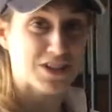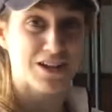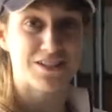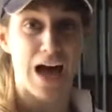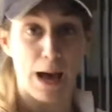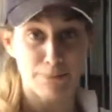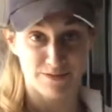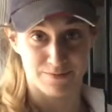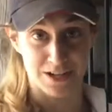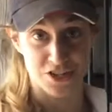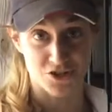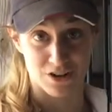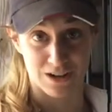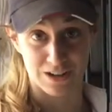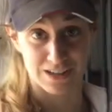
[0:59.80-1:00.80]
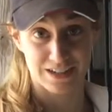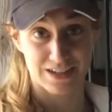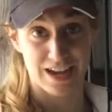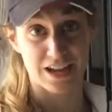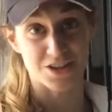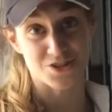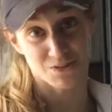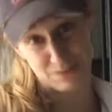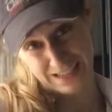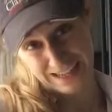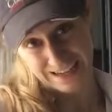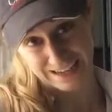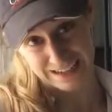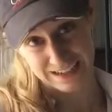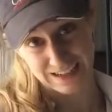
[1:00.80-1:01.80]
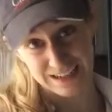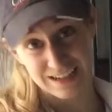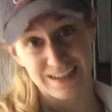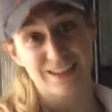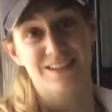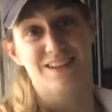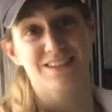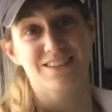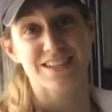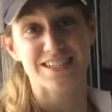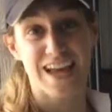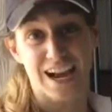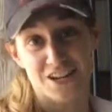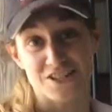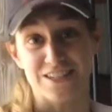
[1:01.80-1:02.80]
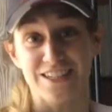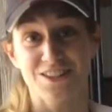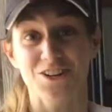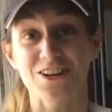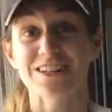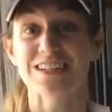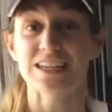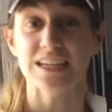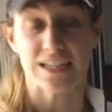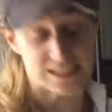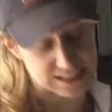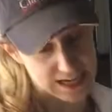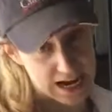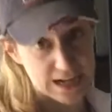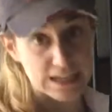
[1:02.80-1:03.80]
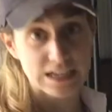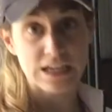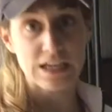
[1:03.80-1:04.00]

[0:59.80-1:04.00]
on top of my trunk and should be in it. Let's actually look inside.